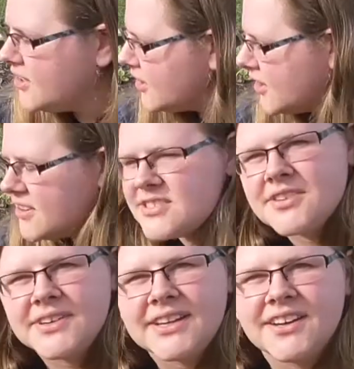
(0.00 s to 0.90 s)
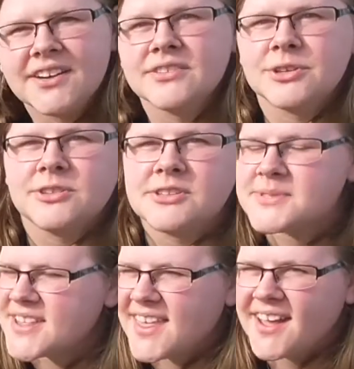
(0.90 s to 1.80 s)
Garlic's over here. Tulips
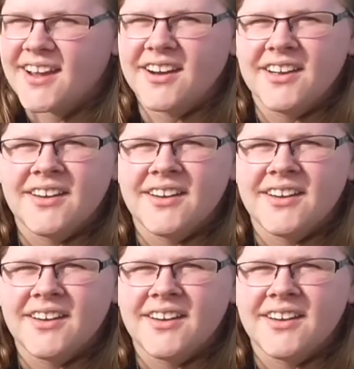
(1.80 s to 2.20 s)
are there.